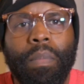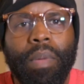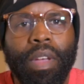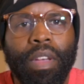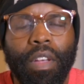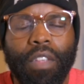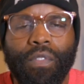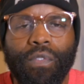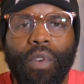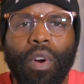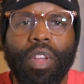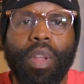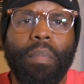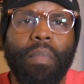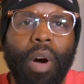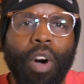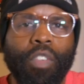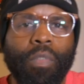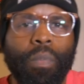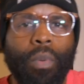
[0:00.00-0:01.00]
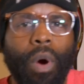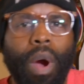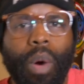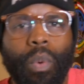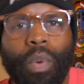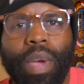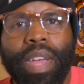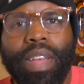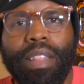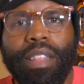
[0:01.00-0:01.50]
Because for the most
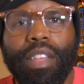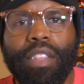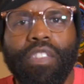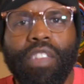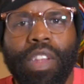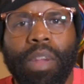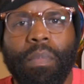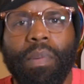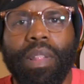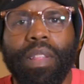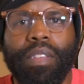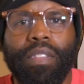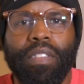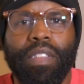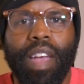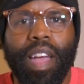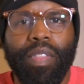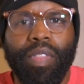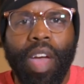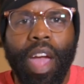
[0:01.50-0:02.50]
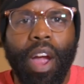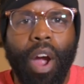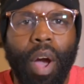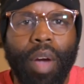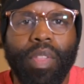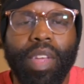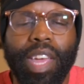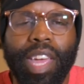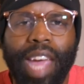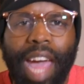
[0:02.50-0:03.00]
part, we can legitimately say they
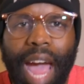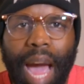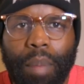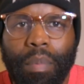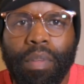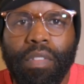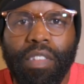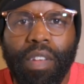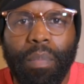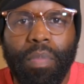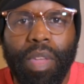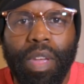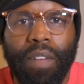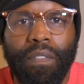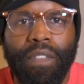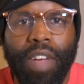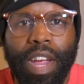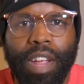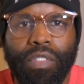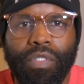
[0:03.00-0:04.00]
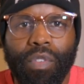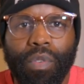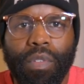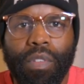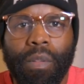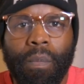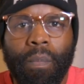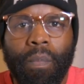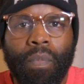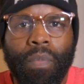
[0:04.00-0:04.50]
are the captains of the
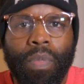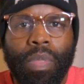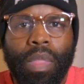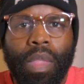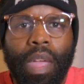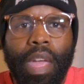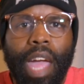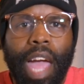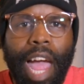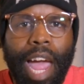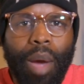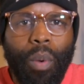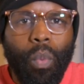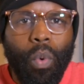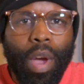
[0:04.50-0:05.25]
Avengers. And